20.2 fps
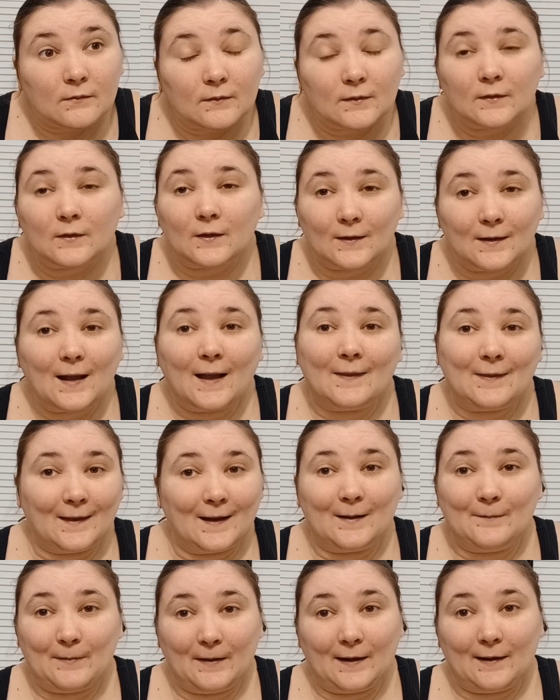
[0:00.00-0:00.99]
they're not
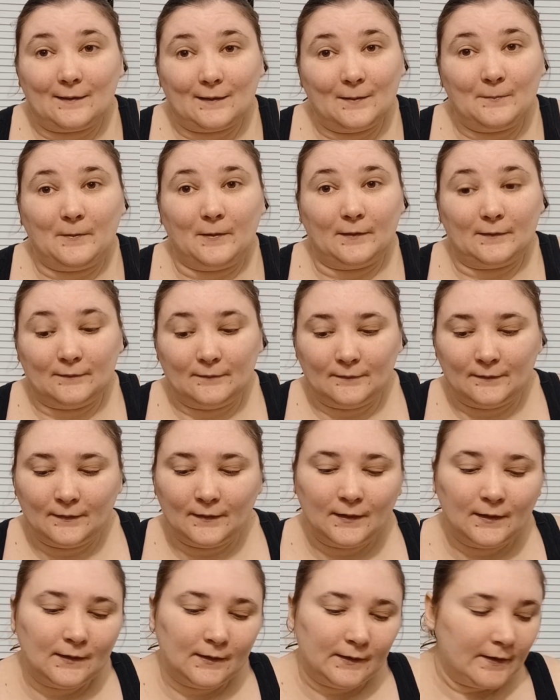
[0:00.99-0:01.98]
that bad. Come on.
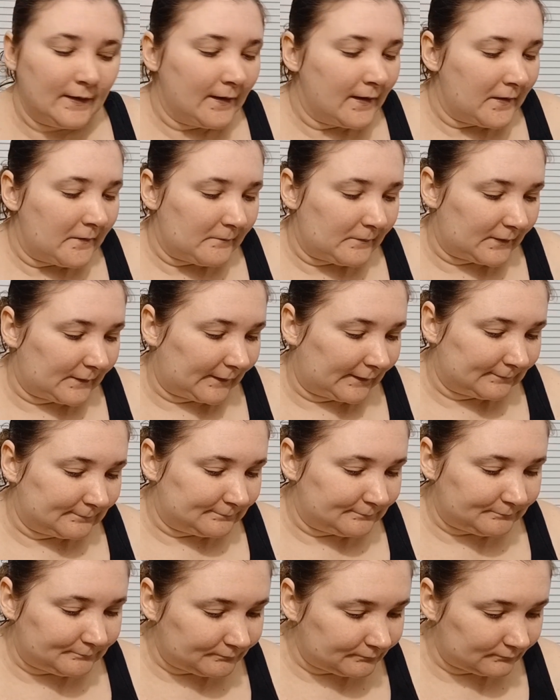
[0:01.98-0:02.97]
Okay.
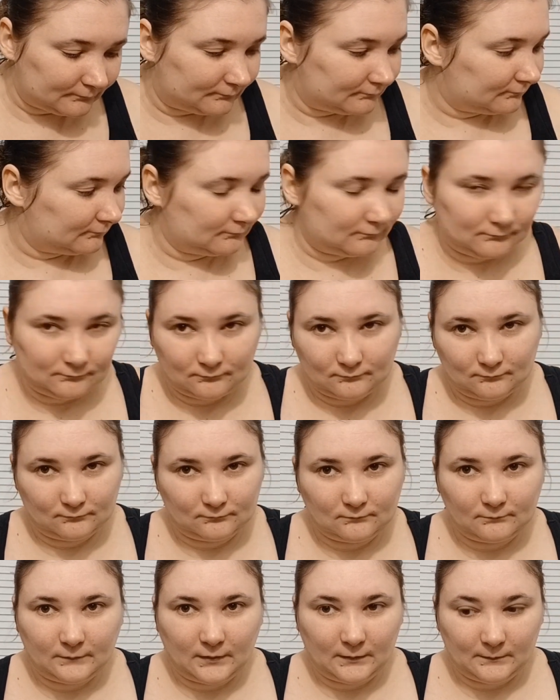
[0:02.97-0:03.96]

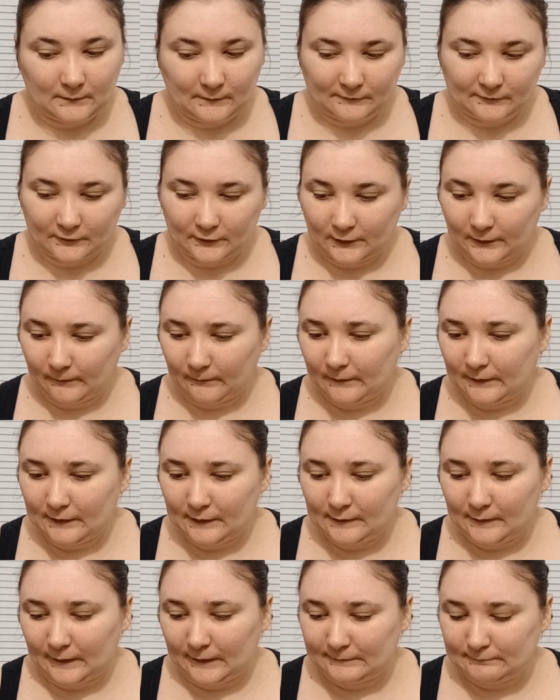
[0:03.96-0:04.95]
People for you, but
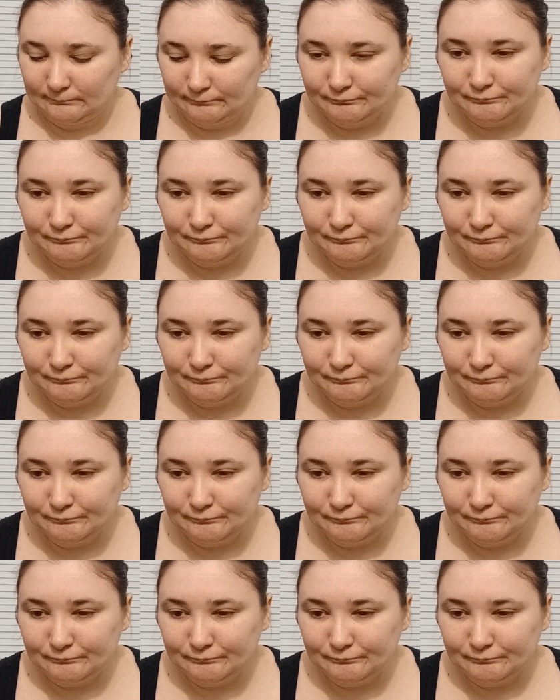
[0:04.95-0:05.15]
anyway.